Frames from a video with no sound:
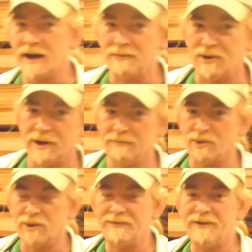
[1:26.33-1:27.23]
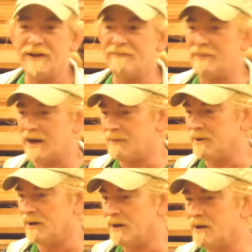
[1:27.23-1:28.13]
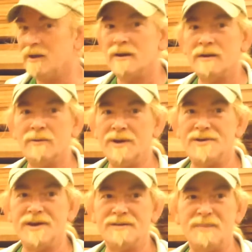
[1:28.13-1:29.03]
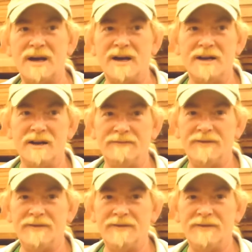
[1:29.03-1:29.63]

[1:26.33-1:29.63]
a couple hundred board feet of poplar, which is behind our